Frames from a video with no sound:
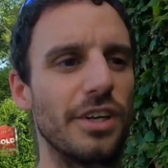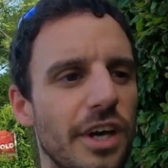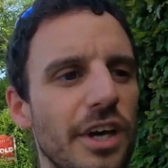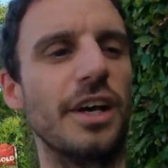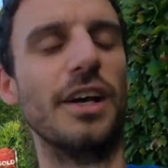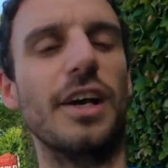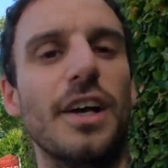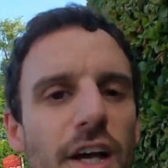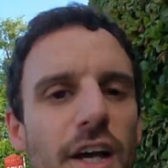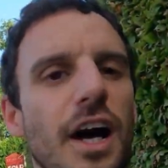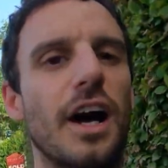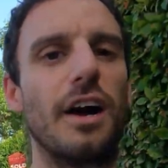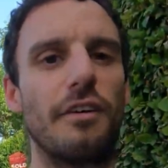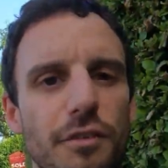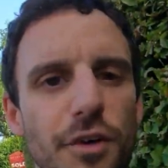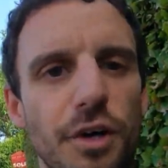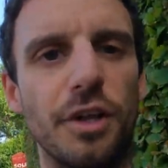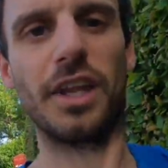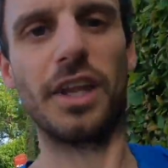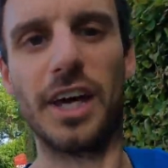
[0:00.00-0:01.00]

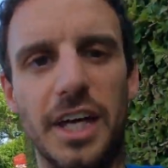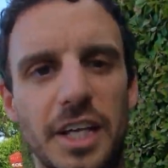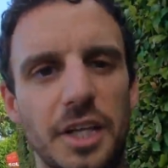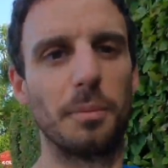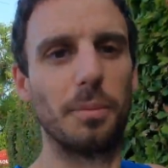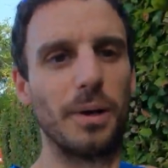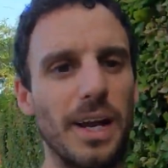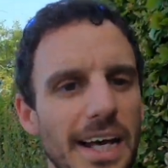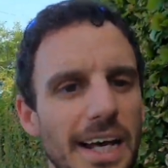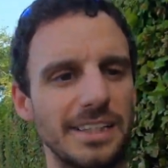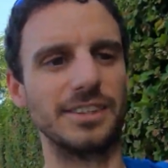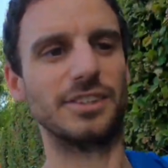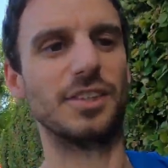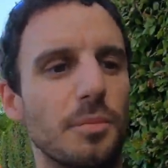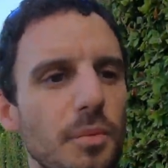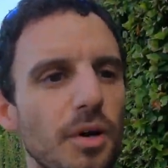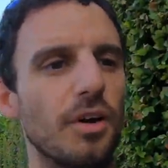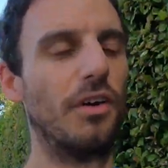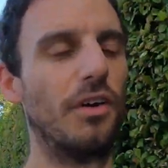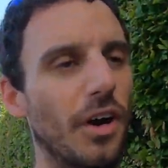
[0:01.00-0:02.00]
I've got that in the plan
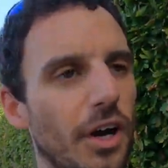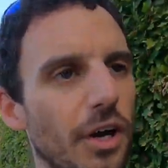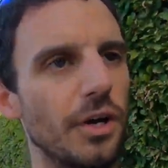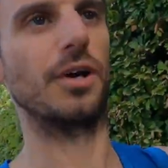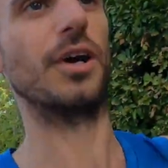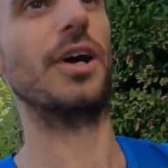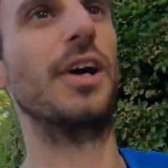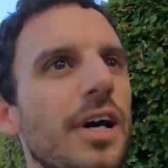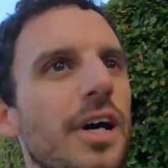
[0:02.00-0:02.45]
tomorrow.